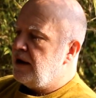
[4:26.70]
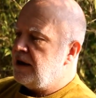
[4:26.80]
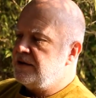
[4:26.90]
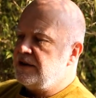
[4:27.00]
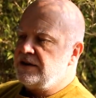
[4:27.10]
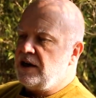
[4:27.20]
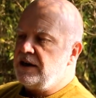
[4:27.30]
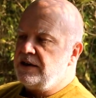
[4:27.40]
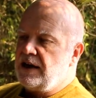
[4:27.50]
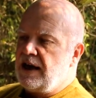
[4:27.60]
It's
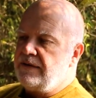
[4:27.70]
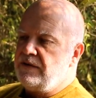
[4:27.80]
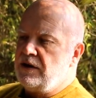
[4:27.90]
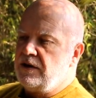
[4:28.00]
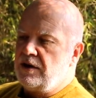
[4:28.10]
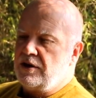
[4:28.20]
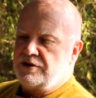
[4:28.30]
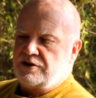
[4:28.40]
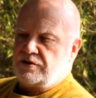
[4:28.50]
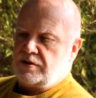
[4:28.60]
designed to have a, a,
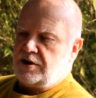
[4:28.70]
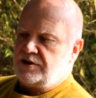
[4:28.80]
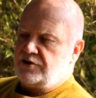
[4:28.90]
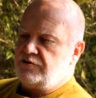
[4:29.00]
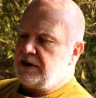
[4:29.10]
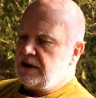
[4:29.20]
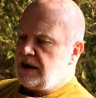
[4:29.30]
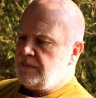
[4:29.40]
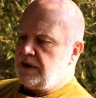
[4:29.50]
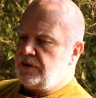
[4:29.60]
a string
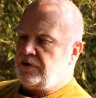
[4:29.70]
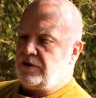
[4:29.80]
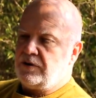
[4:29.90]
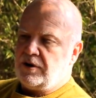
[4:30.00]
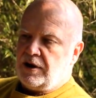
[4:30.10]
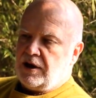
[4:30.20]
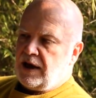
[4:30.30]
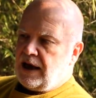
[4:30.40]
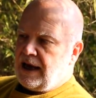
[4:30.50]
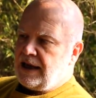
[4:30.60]
coming through
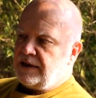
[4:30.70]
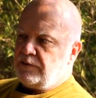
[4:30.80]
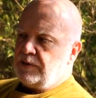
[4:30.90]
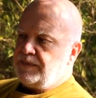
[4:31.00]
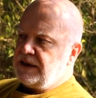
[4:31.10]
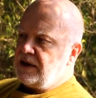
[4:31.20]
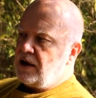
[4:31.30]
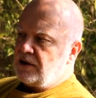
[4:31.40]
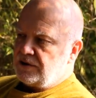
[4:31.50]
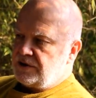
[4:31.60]
and it would be
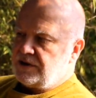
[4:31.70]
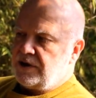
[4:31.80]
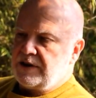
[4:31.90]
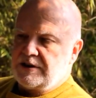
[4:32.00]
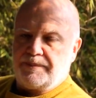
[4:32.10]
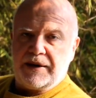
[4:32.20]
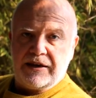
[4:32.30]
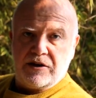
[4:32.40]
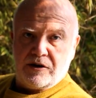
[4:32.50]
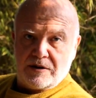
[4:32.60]
danced, so it's a
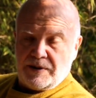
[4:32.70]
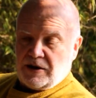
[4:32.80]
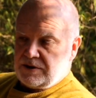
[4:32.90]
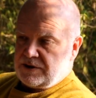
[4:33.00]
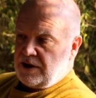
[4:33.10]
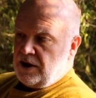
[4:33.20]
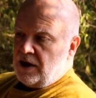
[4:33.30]
peacock mask.